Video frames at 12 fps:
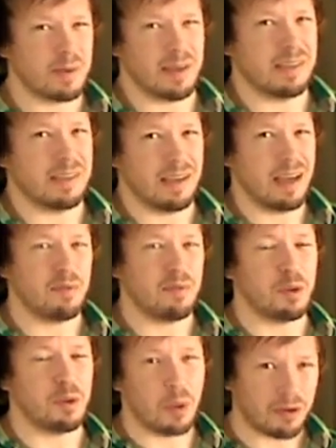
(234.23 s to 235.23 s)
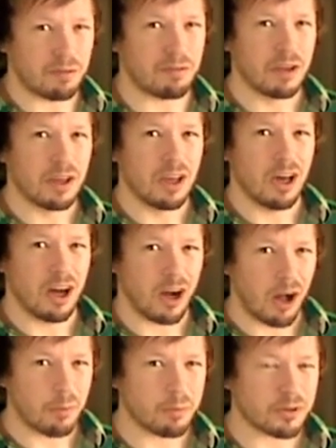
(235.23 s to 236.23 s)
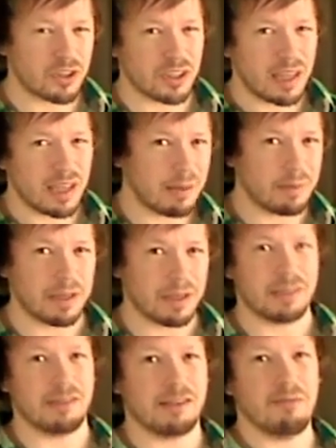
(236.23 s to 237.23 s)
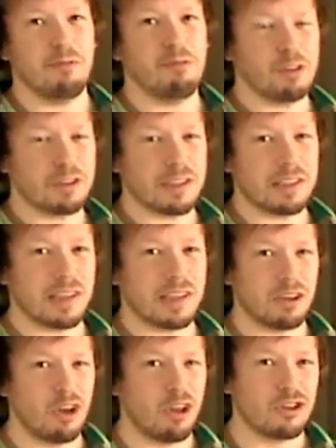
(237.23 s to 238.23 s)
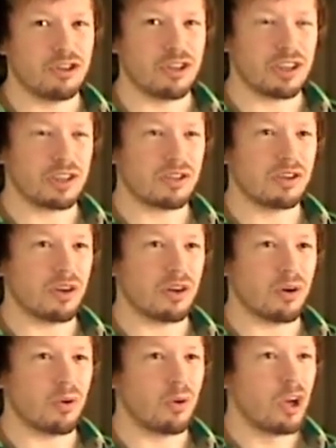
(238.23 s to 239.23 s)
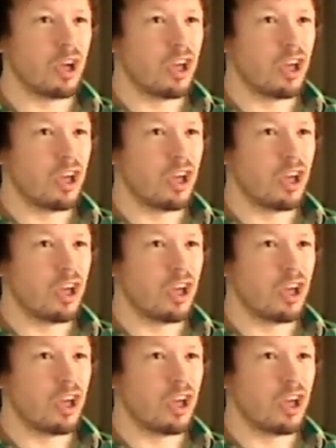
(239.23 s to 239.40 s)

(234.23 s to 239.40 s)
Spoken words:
but I didn't have any way of accomplishing that because of some faulty technology, so